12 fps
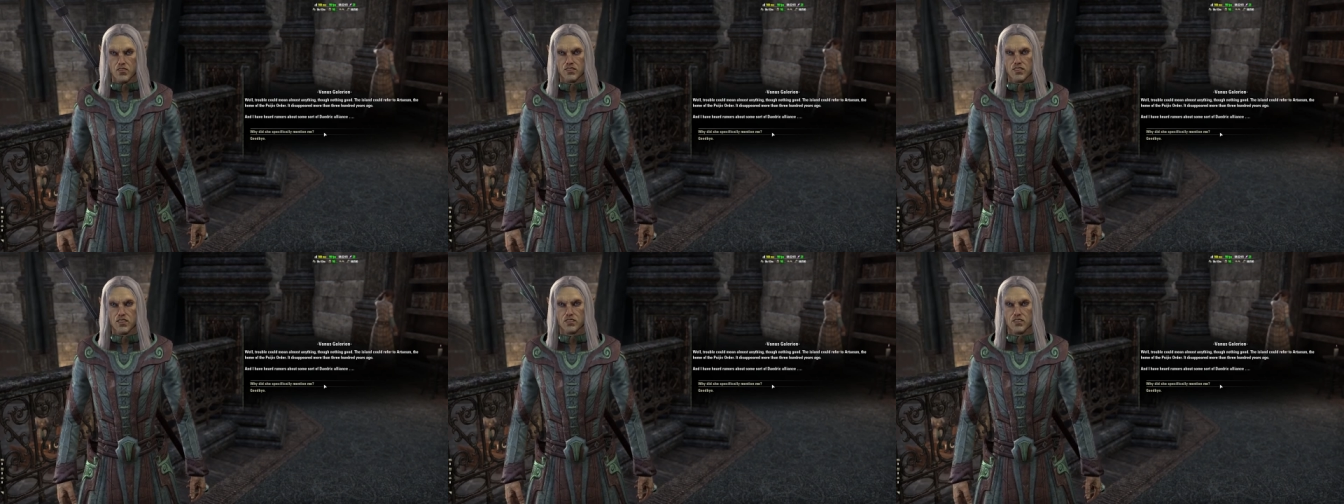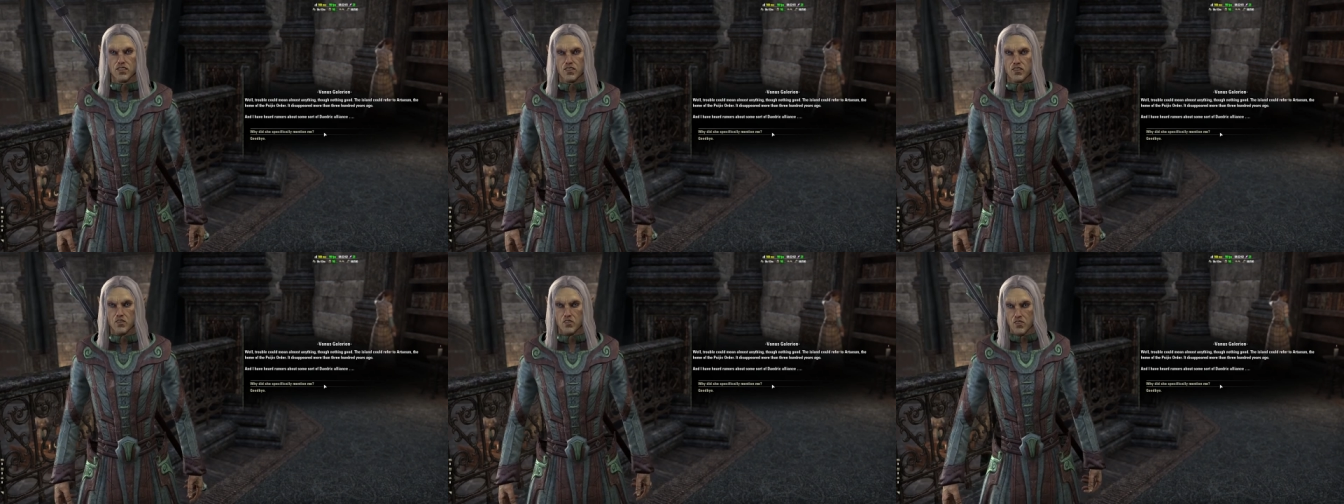The
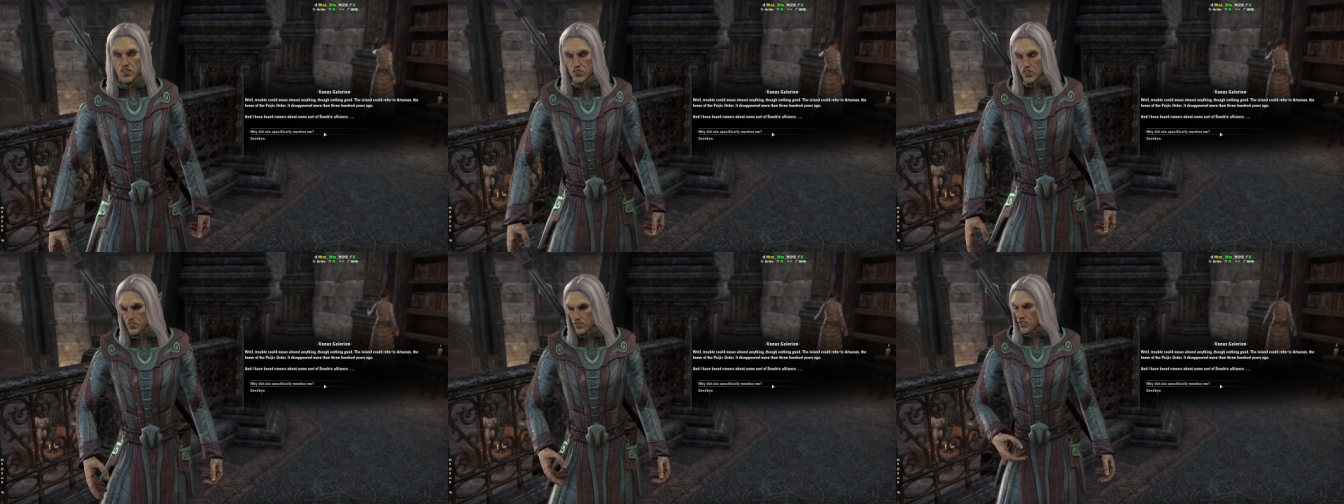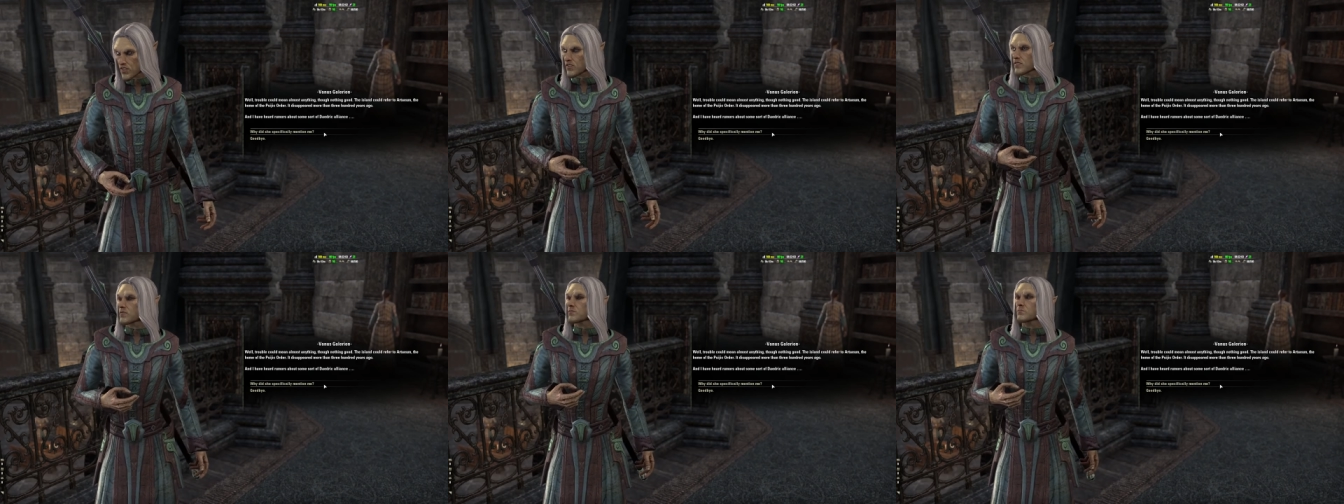island could refer to
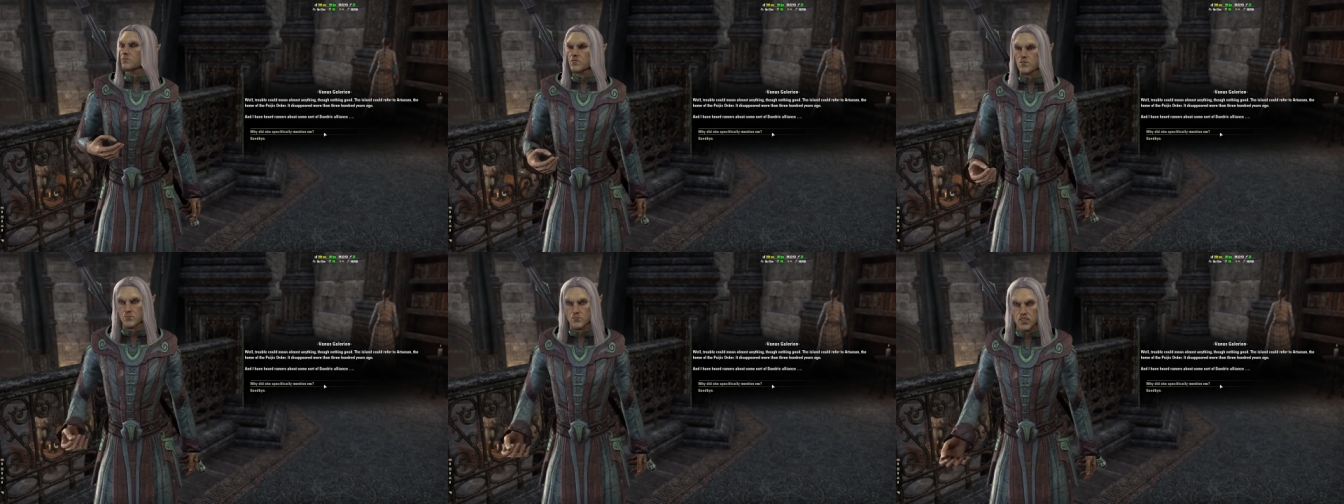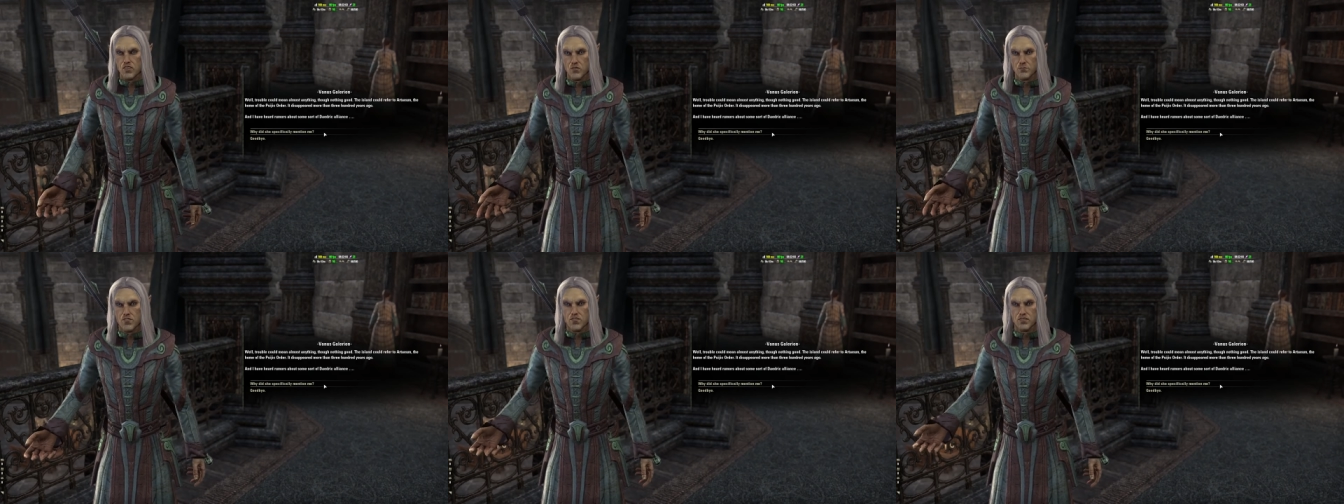Artaeum, the
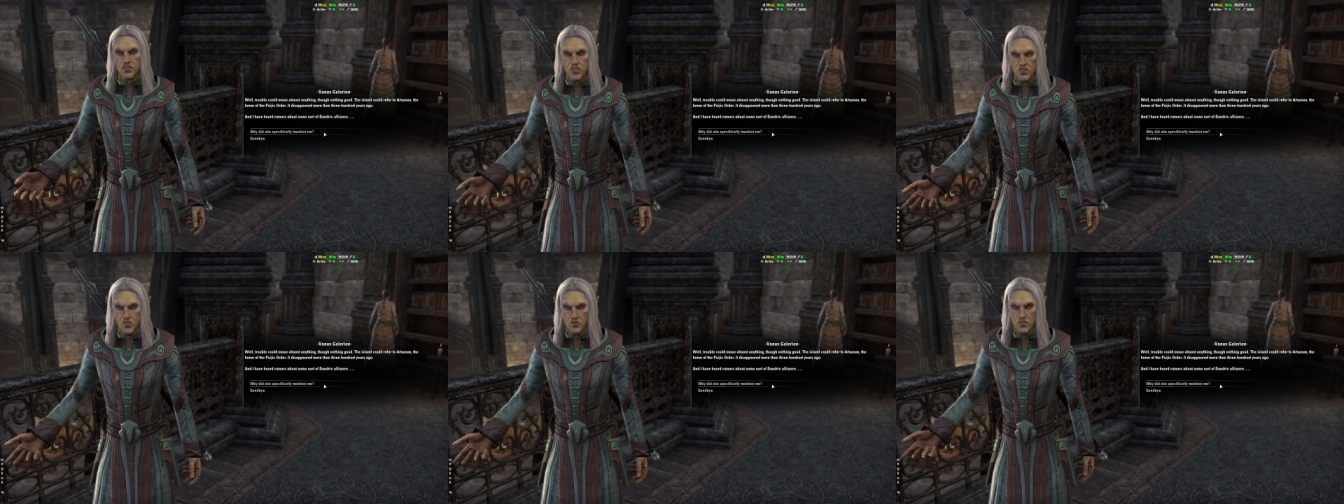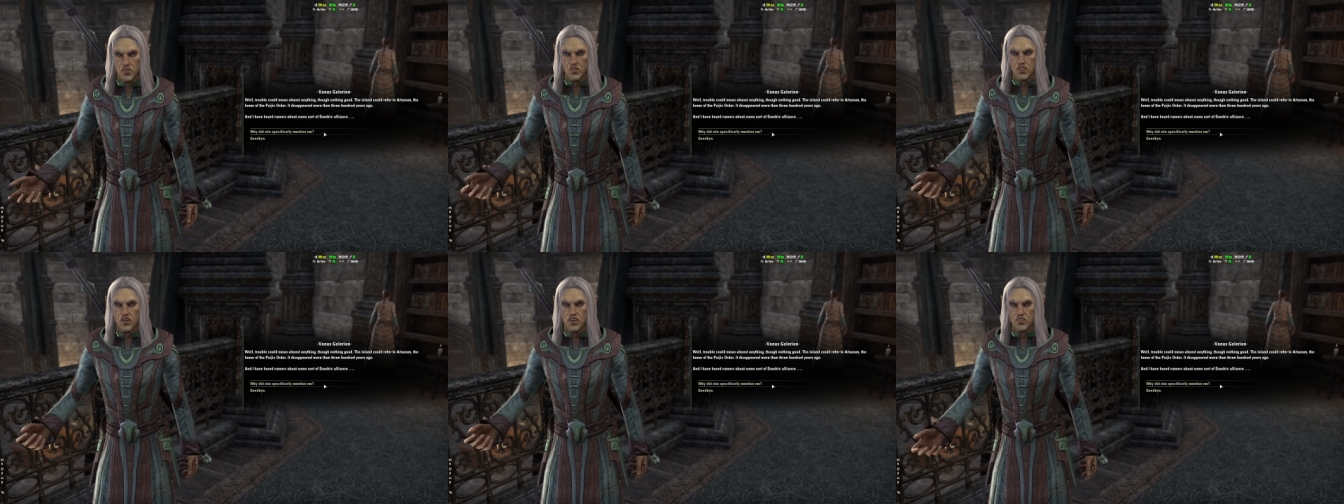home of the Ooh. Psijic
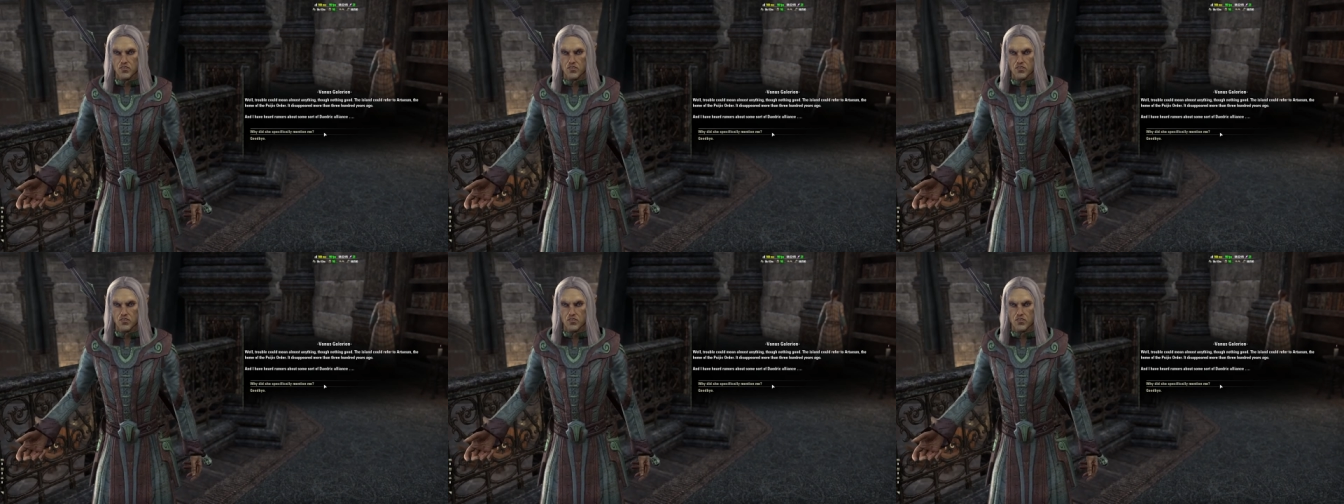Order.